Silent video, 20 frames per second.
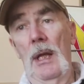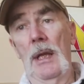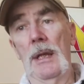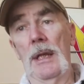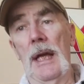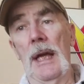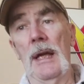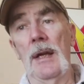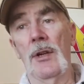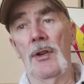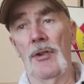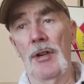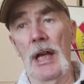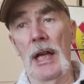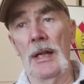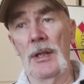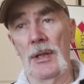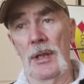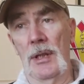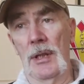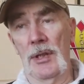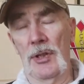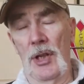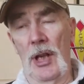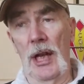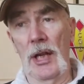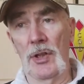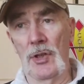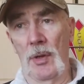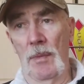they created a
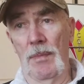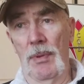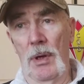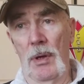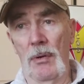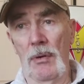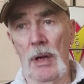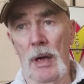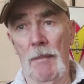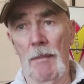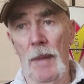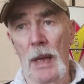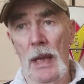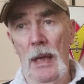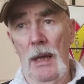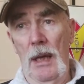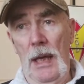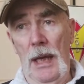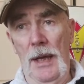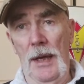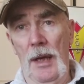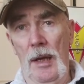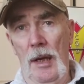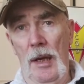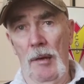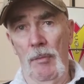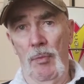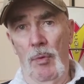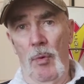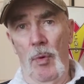selection program, and
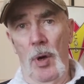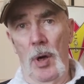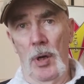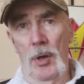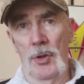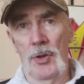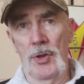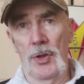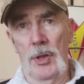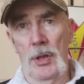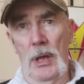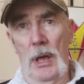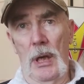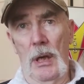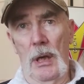it's